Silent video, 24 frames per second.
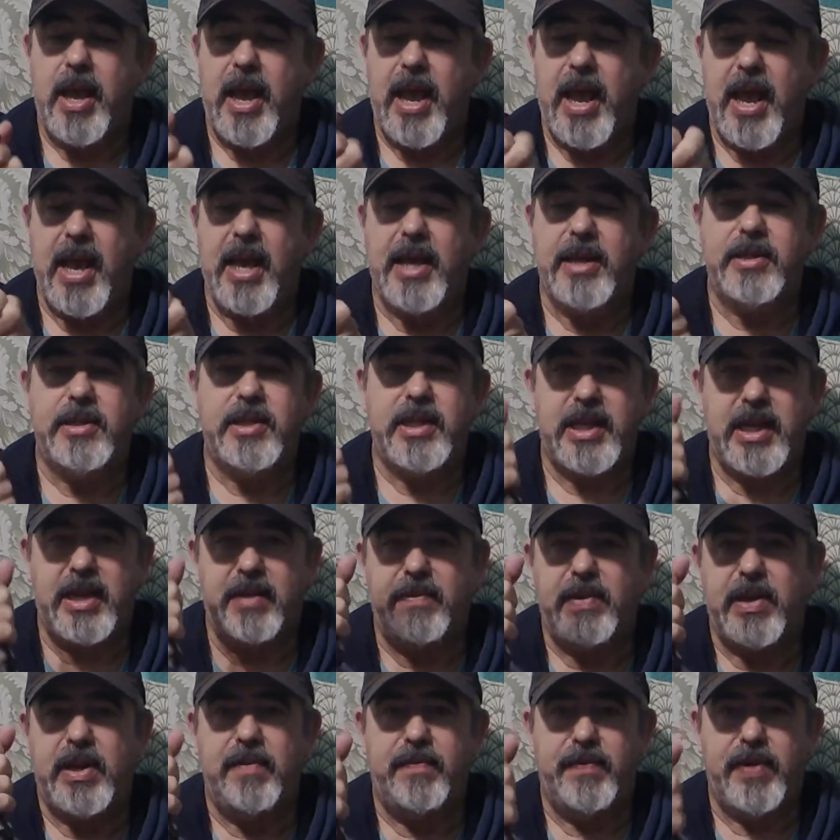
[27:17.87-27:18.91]
And
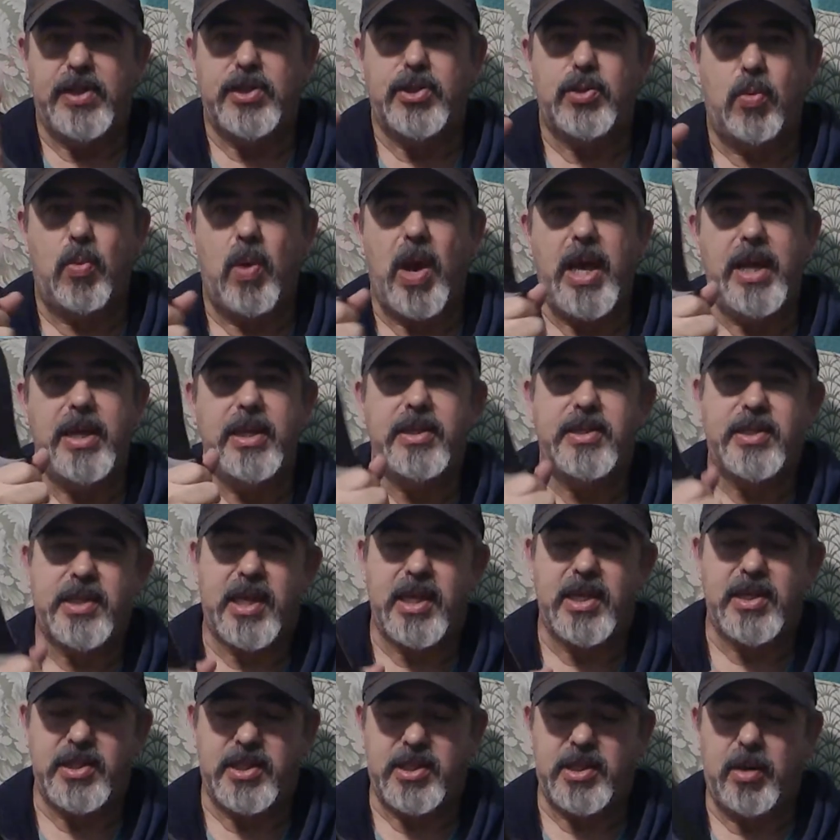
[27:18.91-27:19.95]
even if it's wet, it's
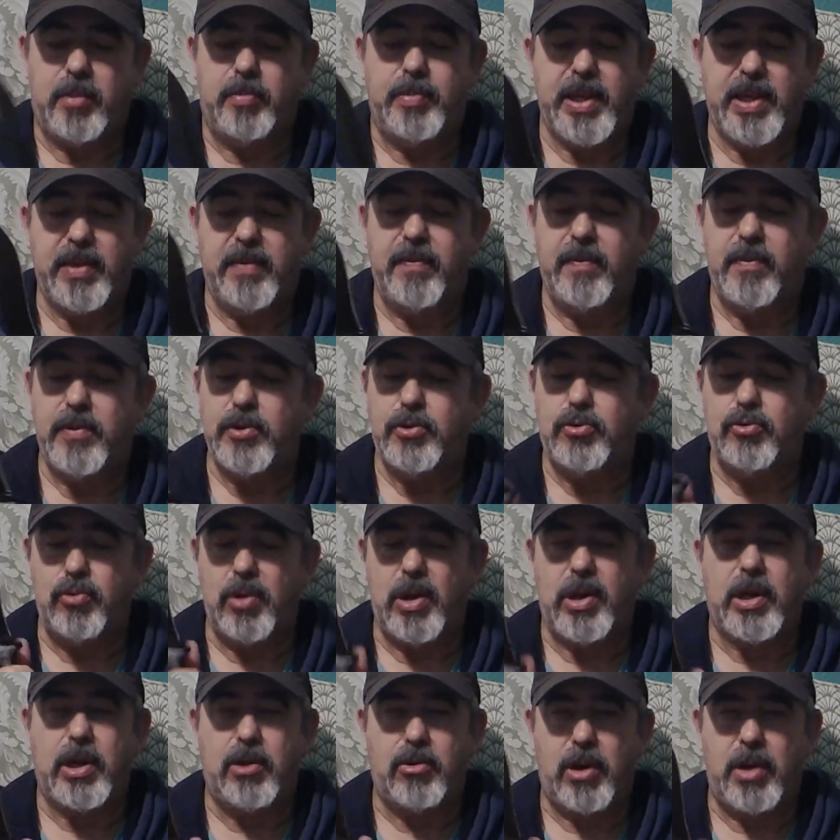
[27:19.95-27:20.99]
going to still be
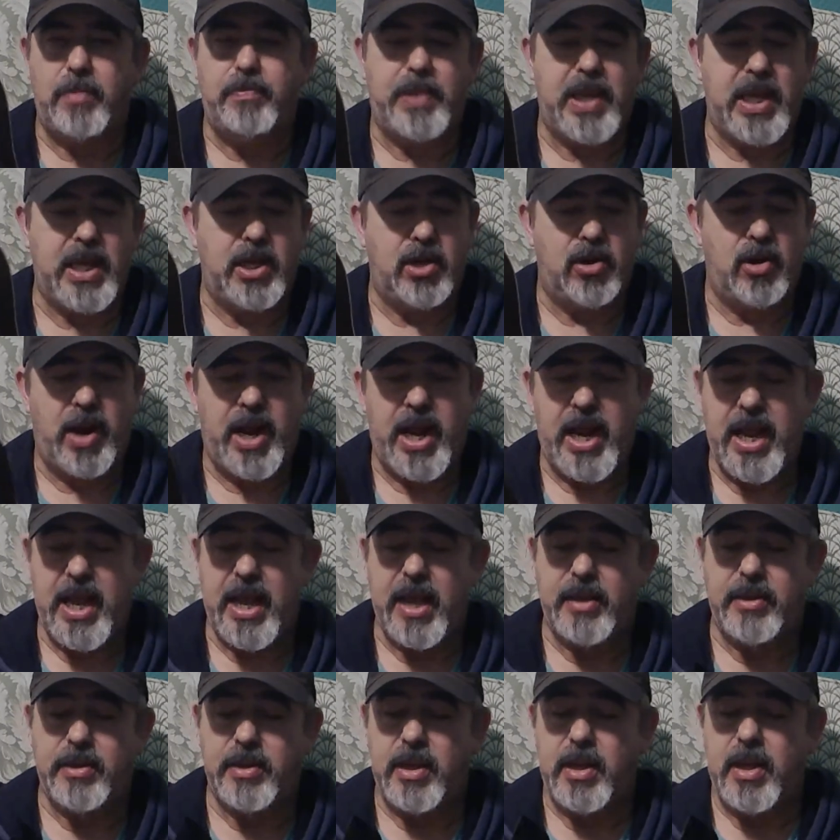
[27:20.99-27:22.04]
grippy in your
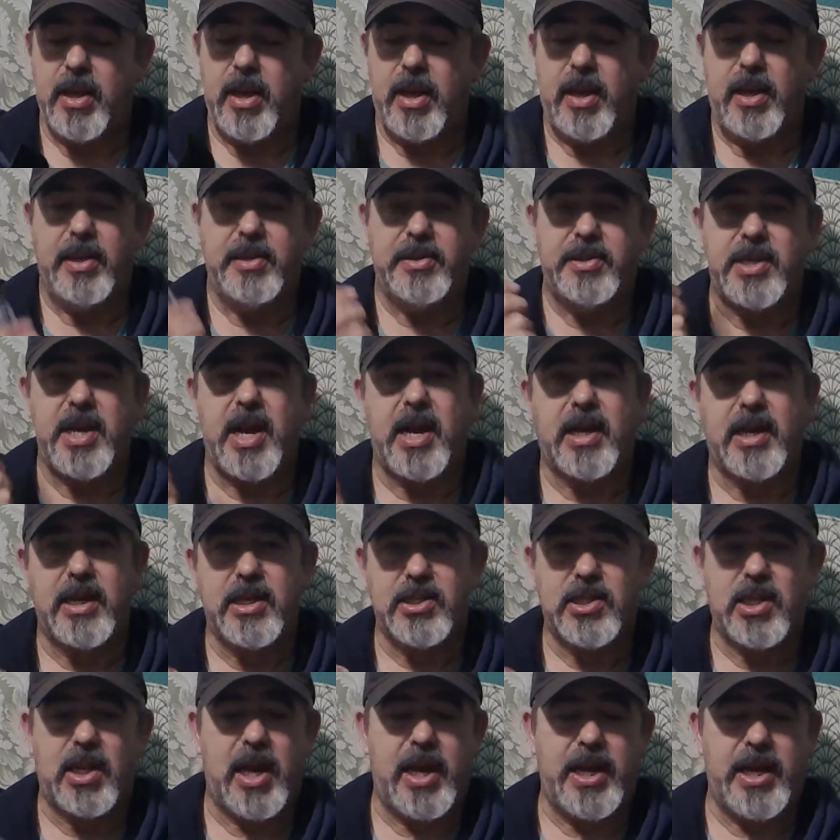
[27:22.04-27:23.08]
hand. It's not going to
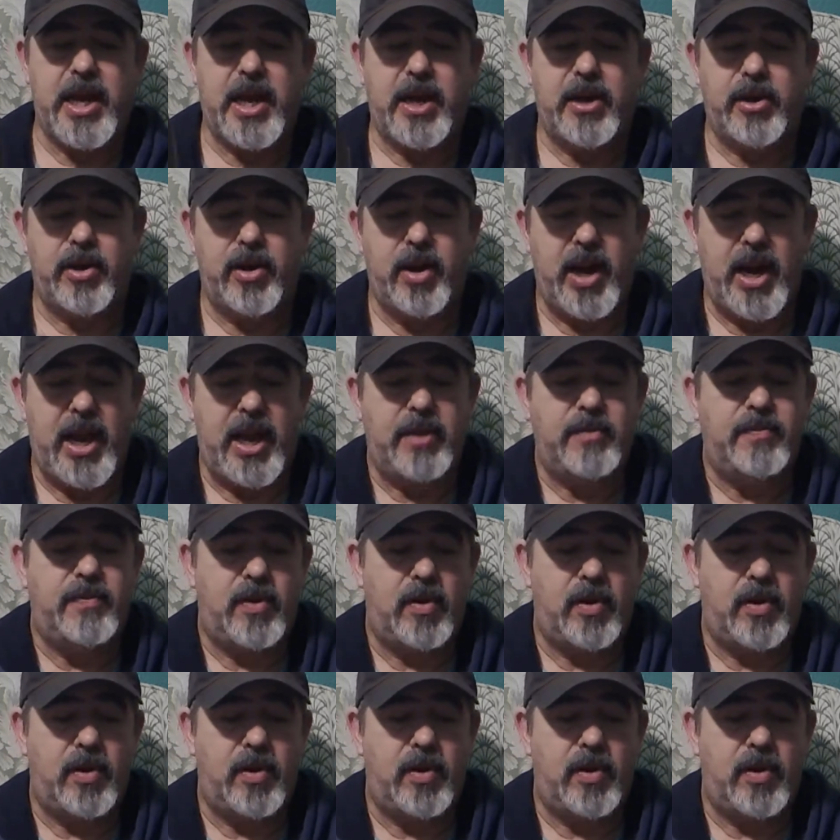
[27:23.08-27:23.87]
slide out of your hand